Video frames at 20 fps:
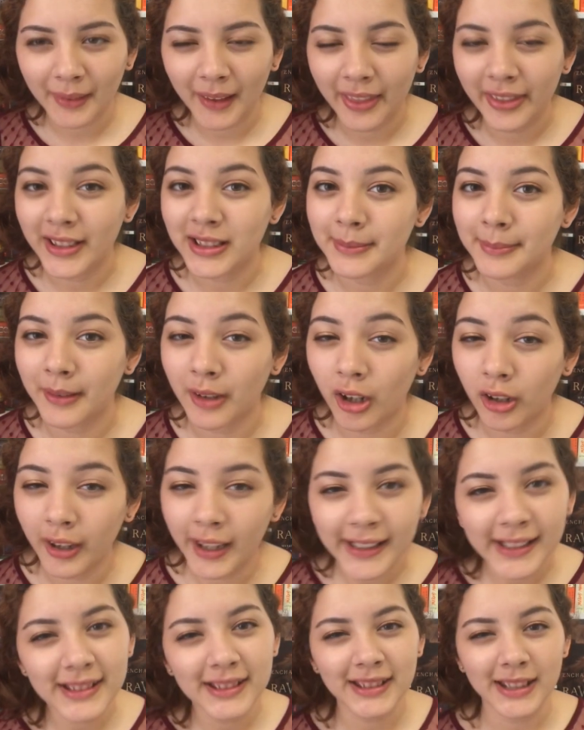That's about all
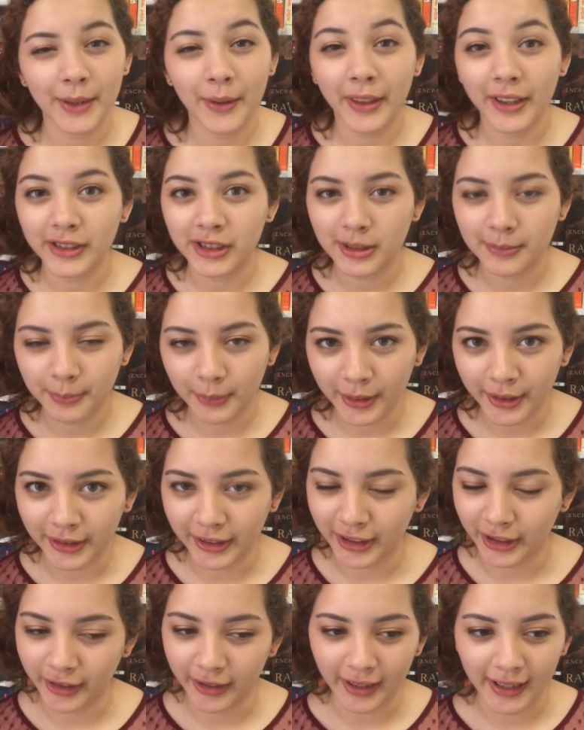I can say without
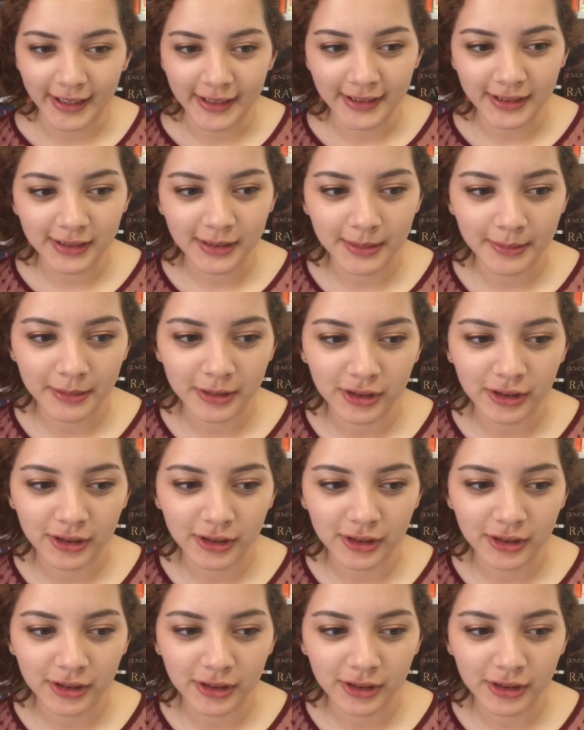spoiling you guys.